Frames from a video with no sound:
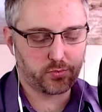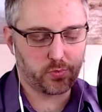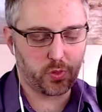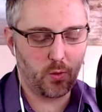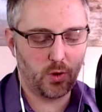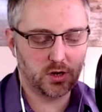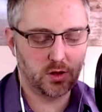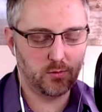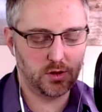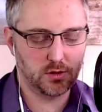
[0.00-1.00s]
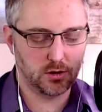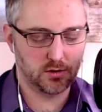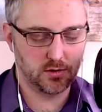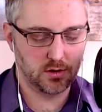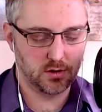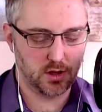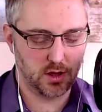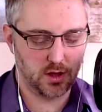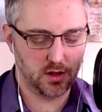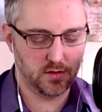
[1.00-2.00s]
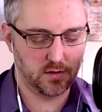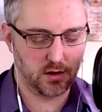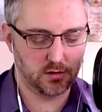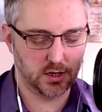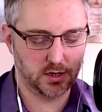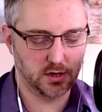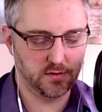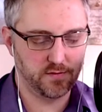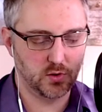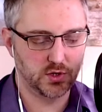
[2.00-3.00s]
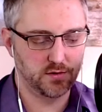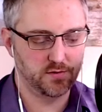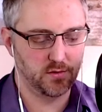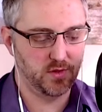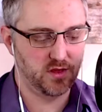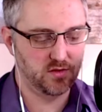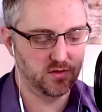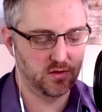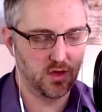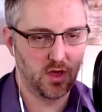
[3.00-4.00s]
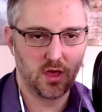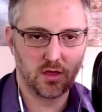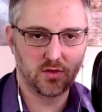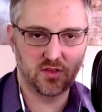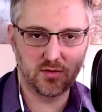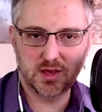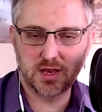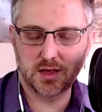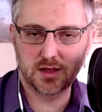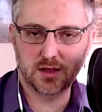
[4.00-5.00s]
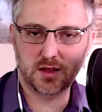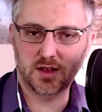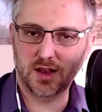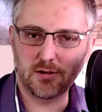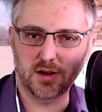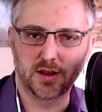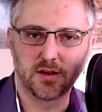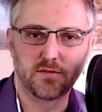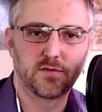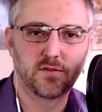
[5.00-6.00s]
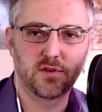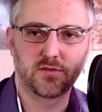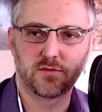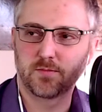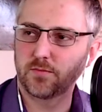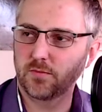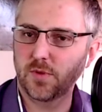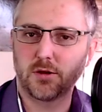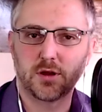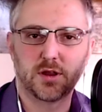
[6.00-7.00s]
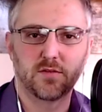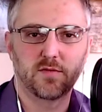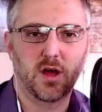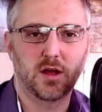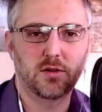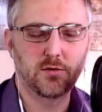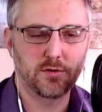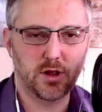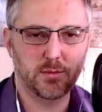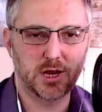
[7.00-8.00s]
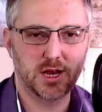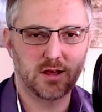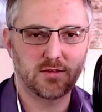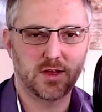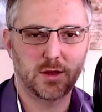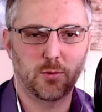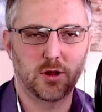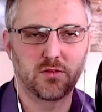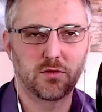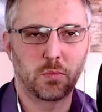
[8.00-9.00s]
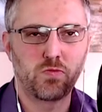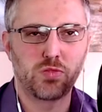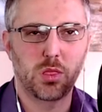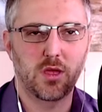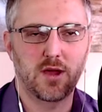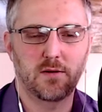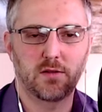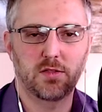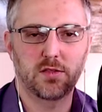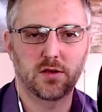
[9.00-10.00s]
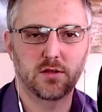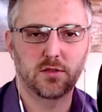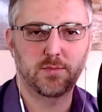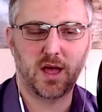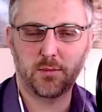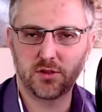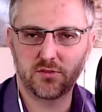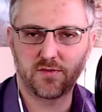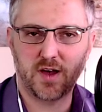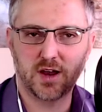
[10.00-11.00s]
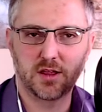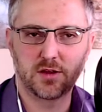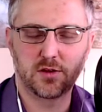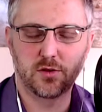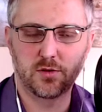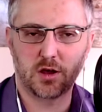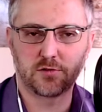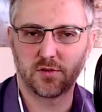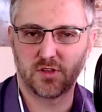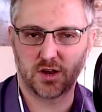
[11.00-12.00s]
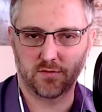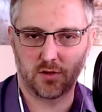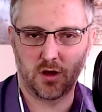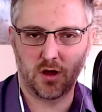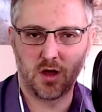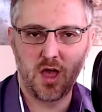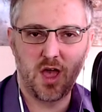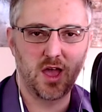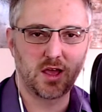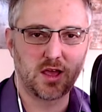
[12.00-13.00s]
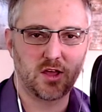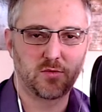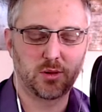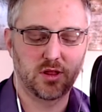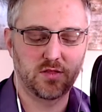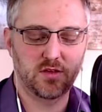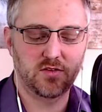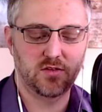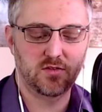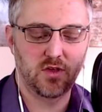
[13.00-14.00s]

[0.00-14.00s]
what can we learn in our Lenten devotion from this seeming narrative, just narrative? On Lutheran Lemonade, I said once that the Bible is divided into two doctrines, that of law and gospel, and this is